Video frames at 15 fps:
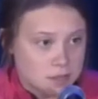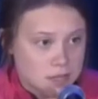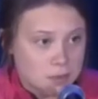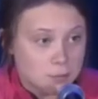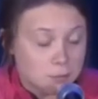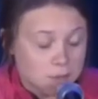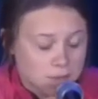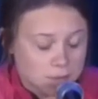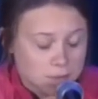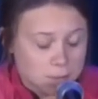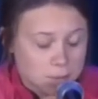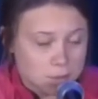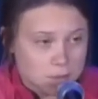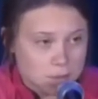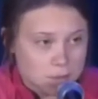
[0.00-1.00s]
it, it
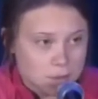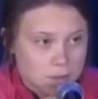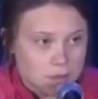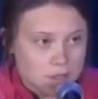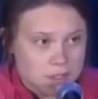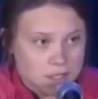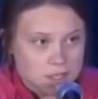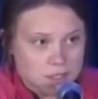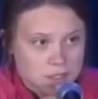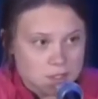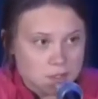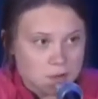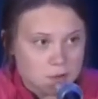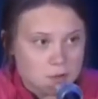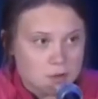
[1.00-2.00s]
was 30 years
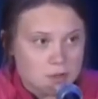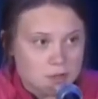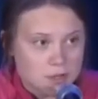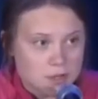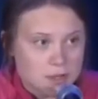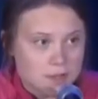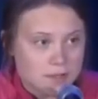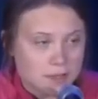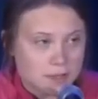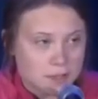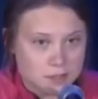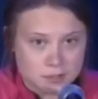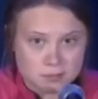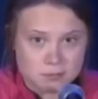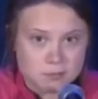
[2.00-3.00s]
ago
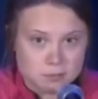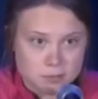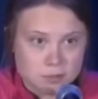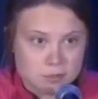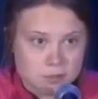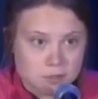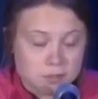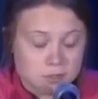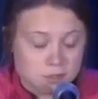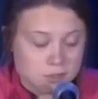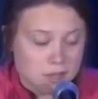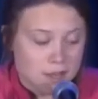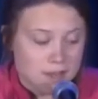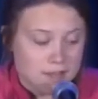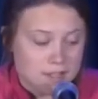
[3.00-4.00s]
that you
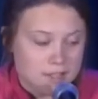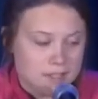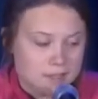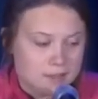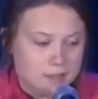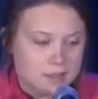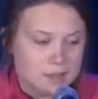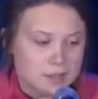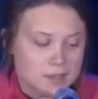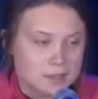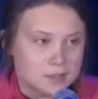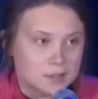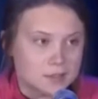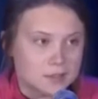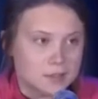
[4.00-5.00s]
signed the,
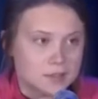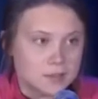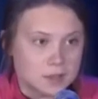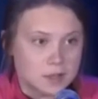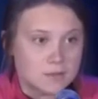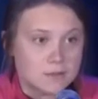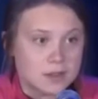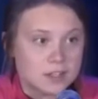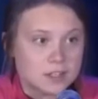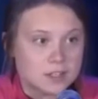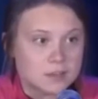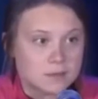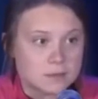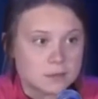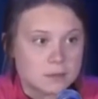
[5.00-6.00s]
the
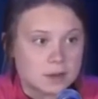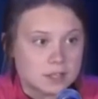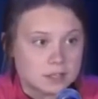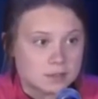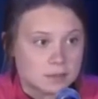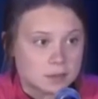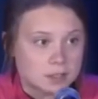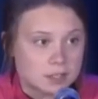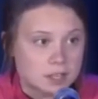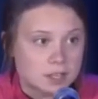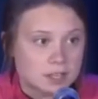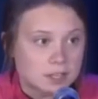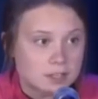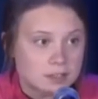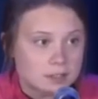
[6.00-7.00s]
Convention of the Rights of the
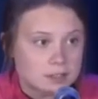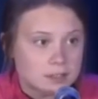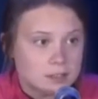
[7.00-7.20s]
Child,